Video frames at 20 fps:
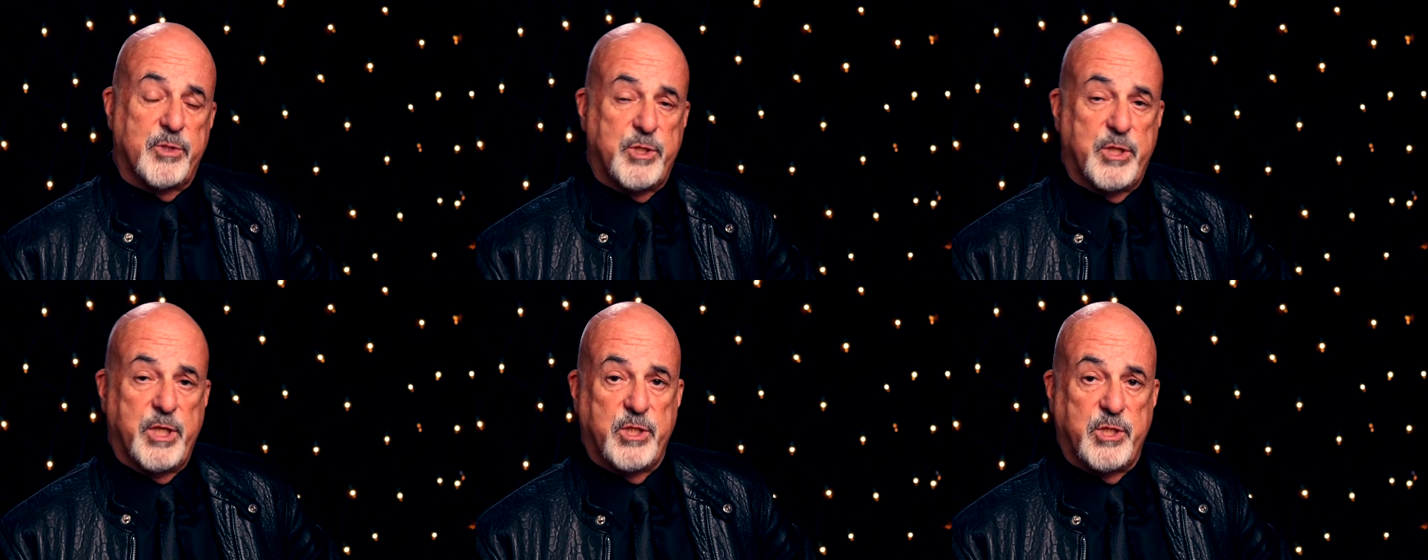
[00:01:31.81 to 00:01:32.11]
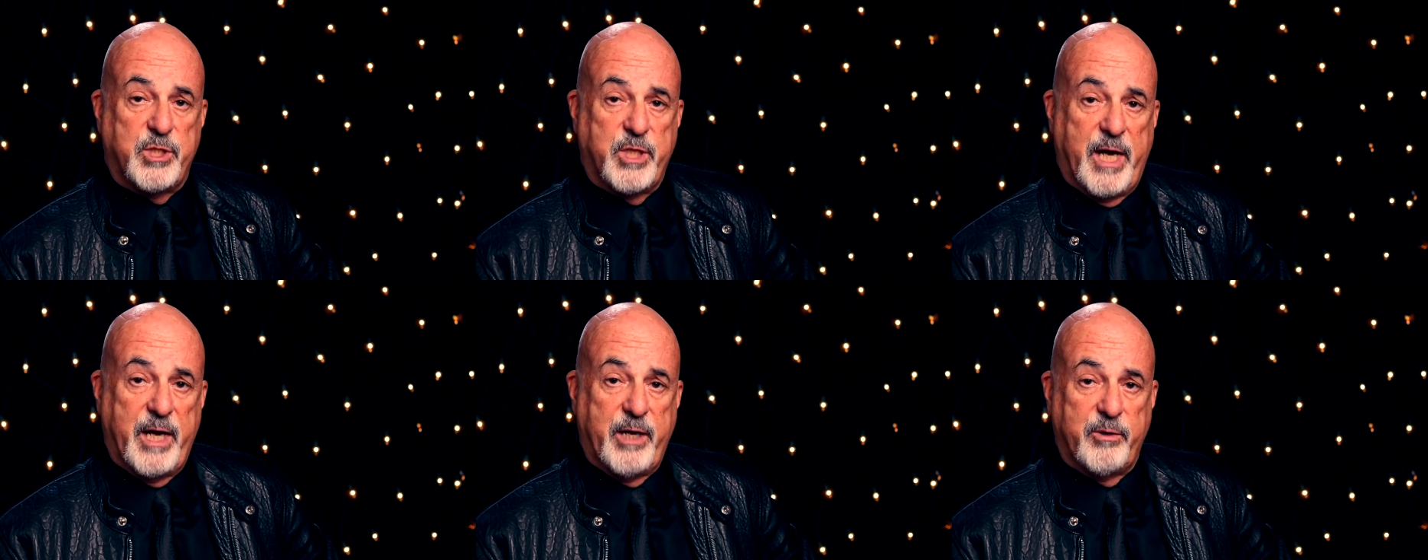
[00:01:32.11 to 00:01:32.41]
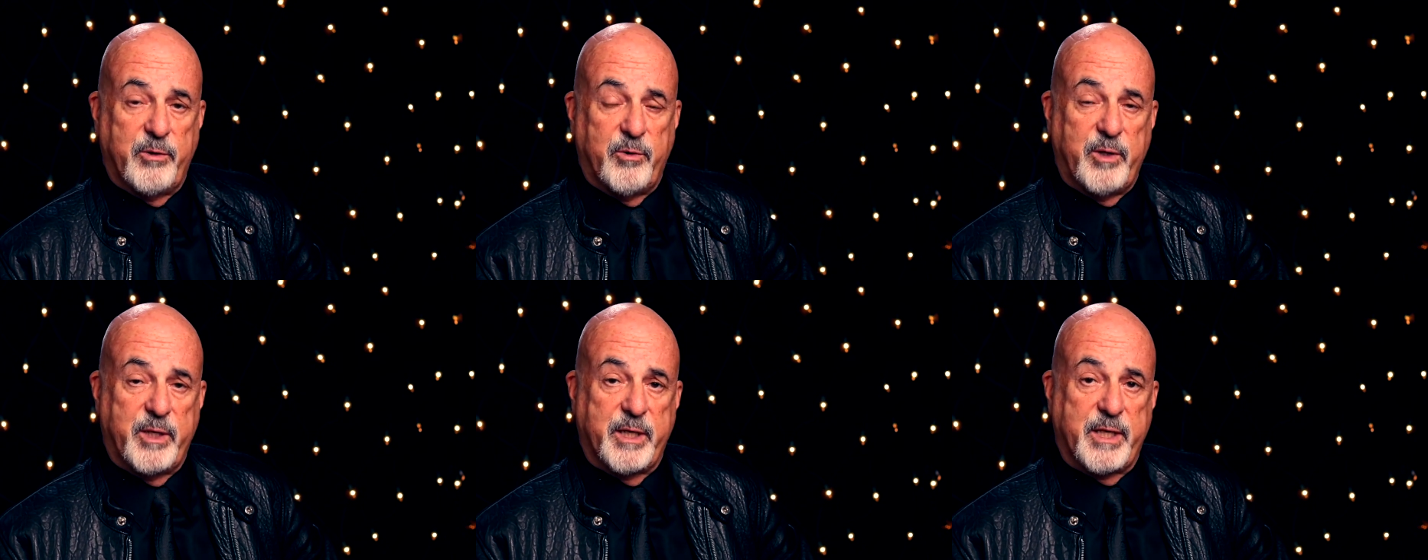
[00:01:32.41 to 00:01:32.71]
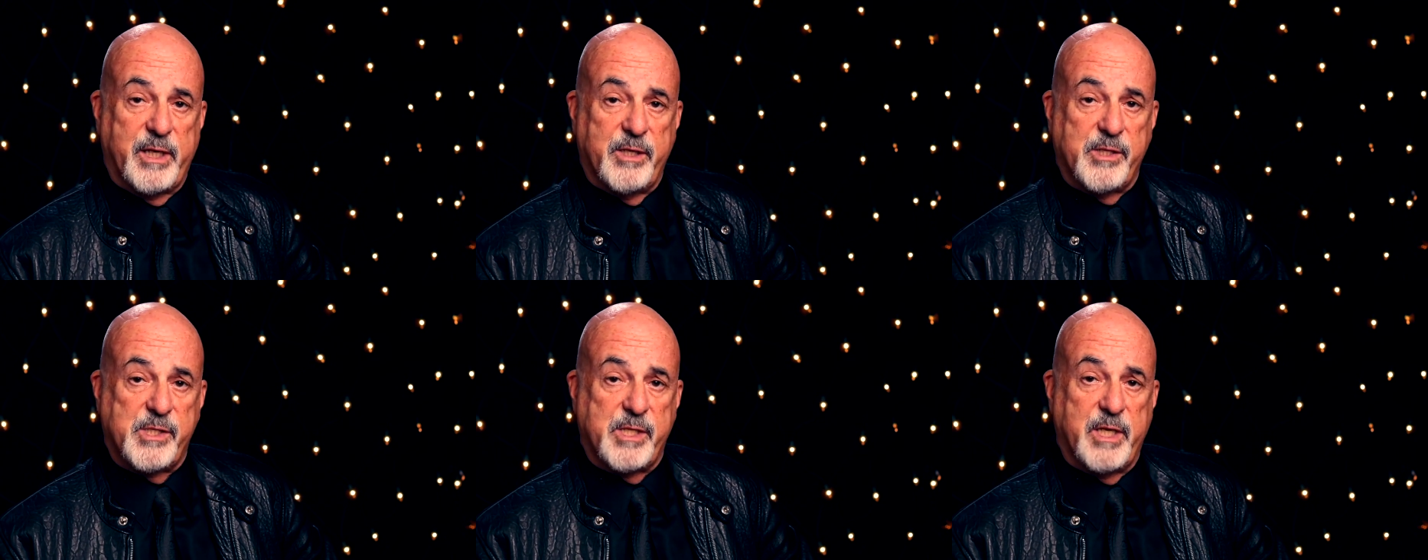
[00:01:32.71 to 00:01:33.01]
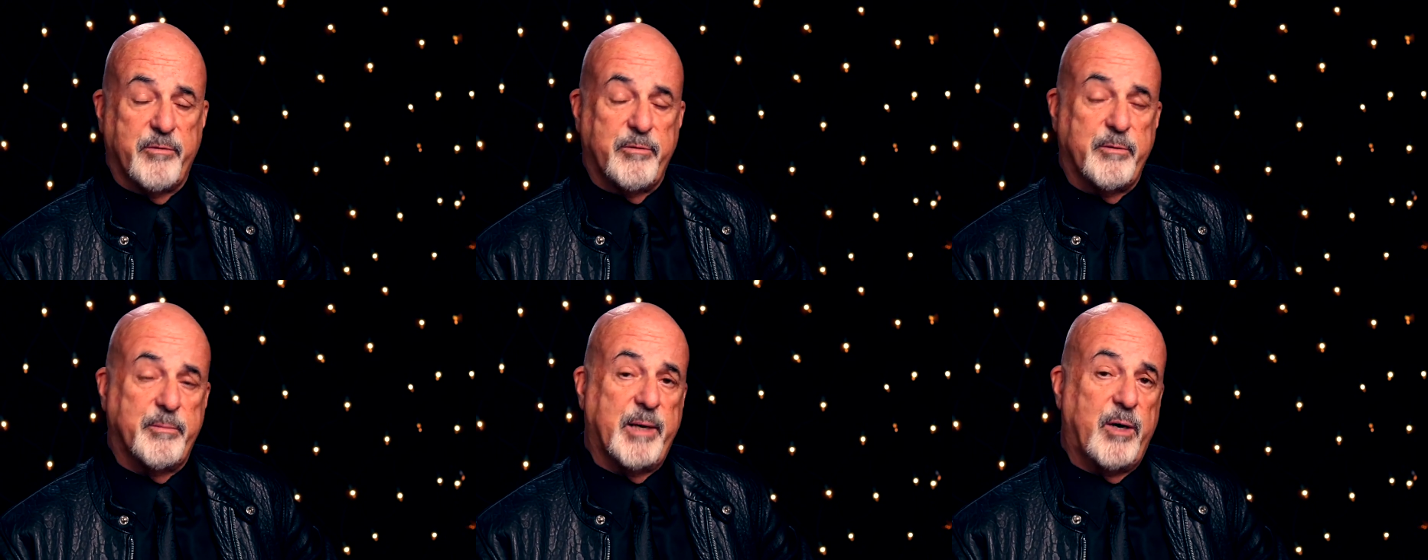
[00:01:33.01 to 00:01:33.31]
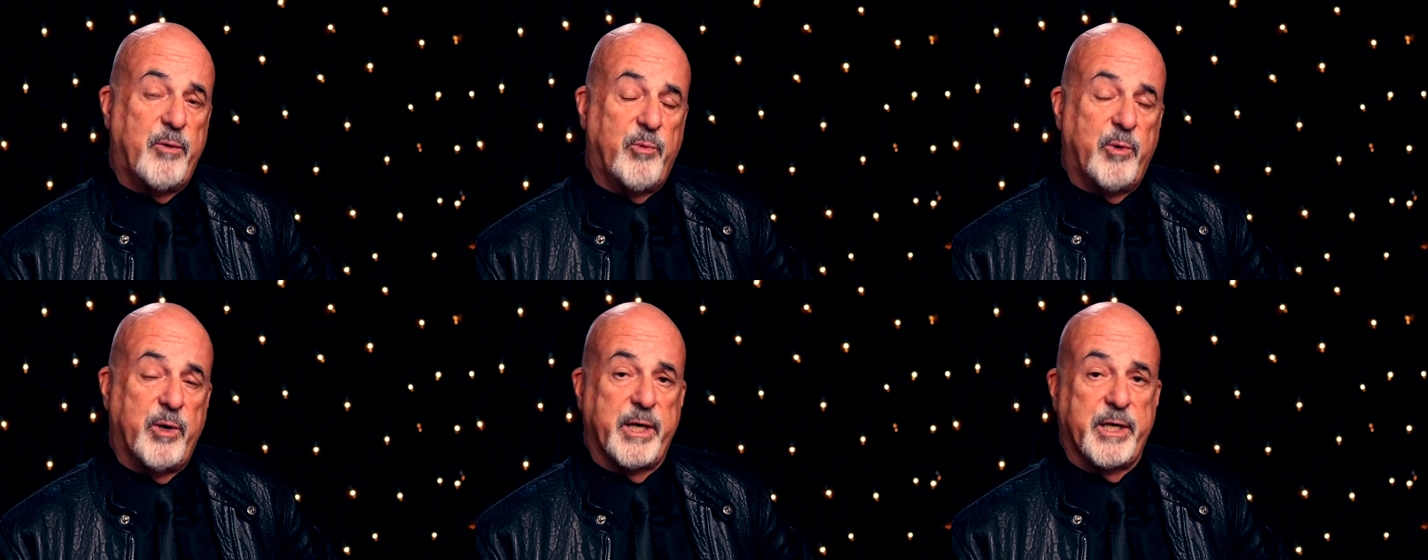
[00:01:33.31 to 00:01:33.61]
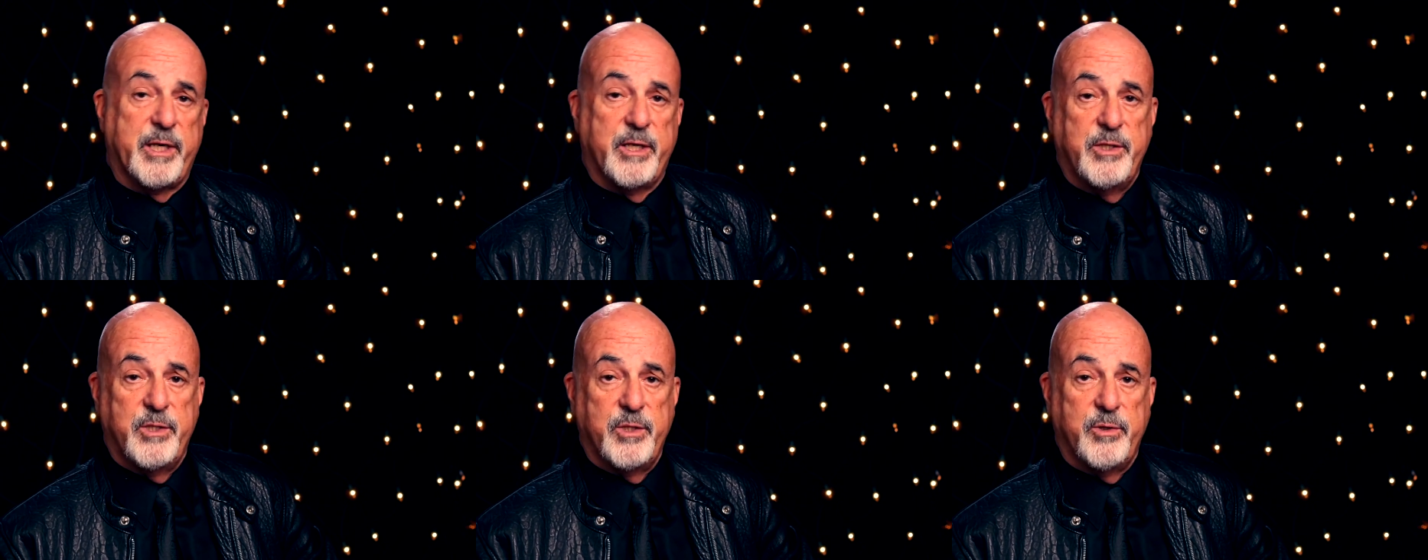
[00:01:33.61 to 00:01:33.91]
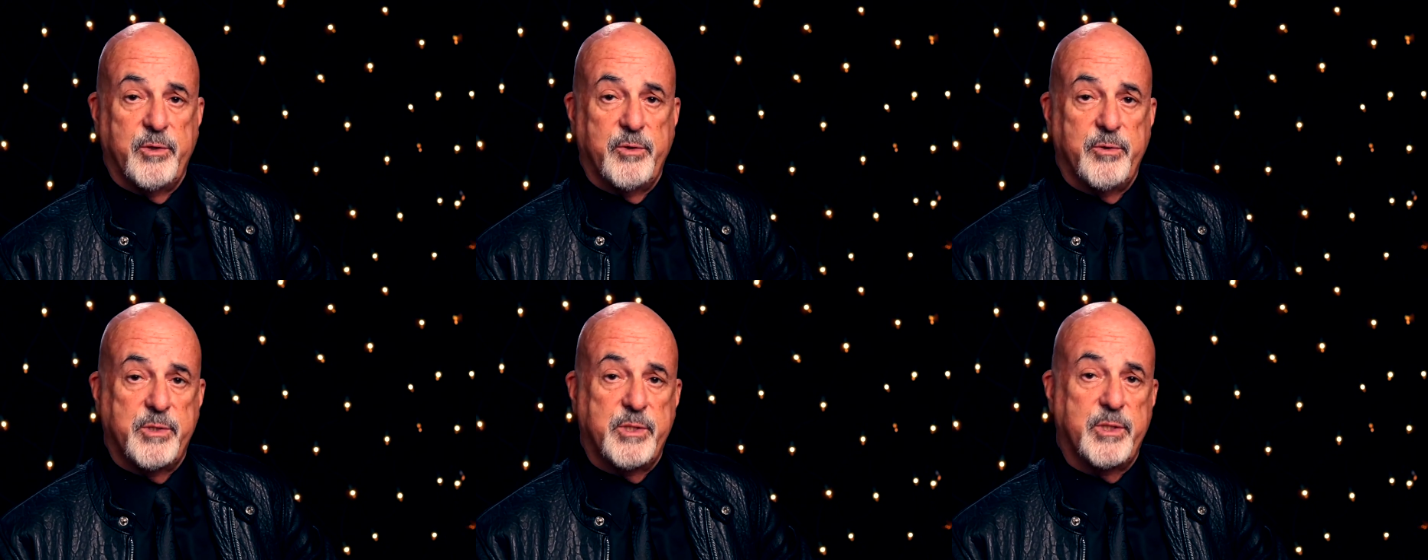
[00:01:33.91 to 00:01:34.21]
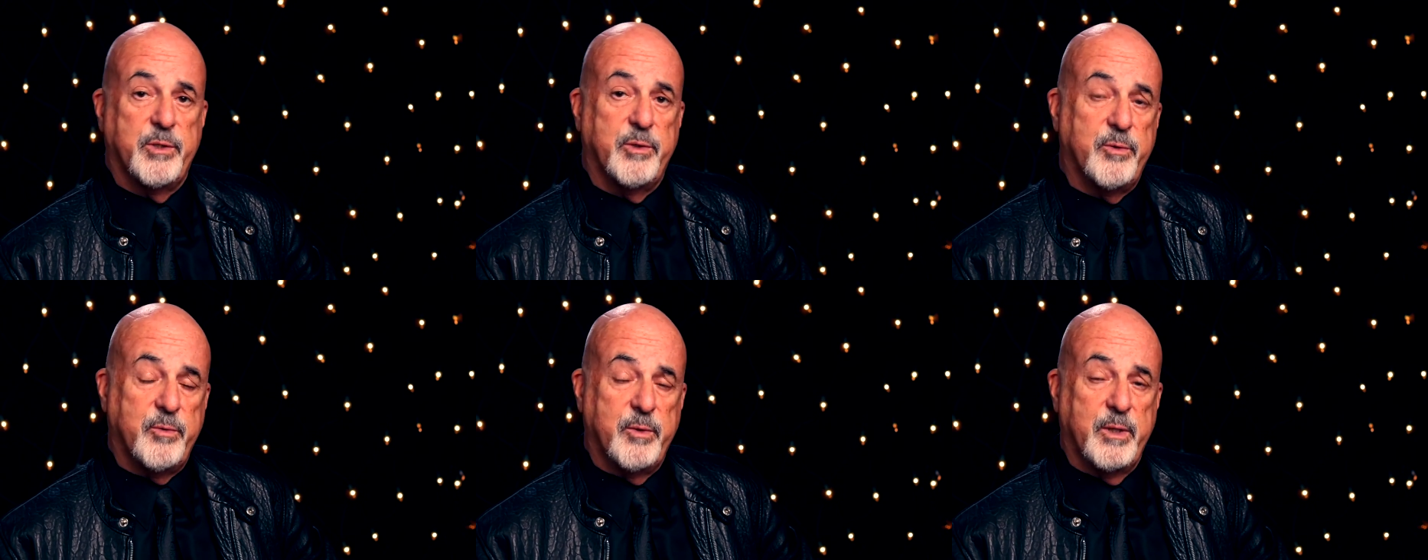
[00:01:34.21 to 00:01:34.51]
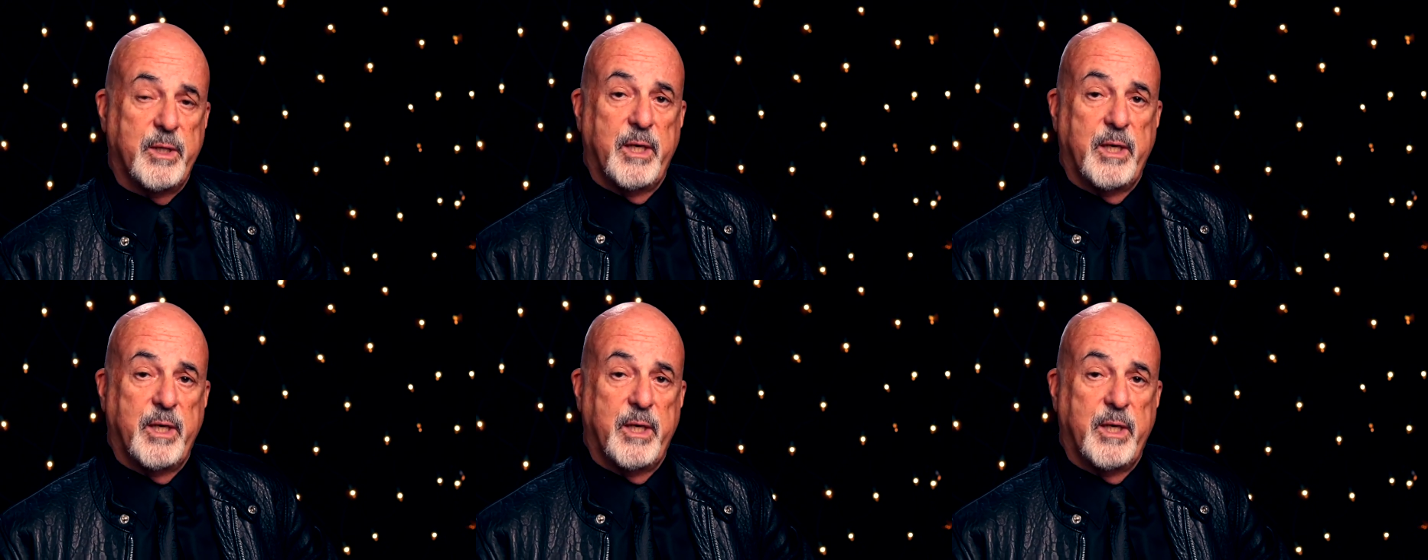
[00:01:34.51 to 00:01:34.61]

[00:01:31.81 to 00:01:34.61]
chit chat and all that kind of stuff about what I can do to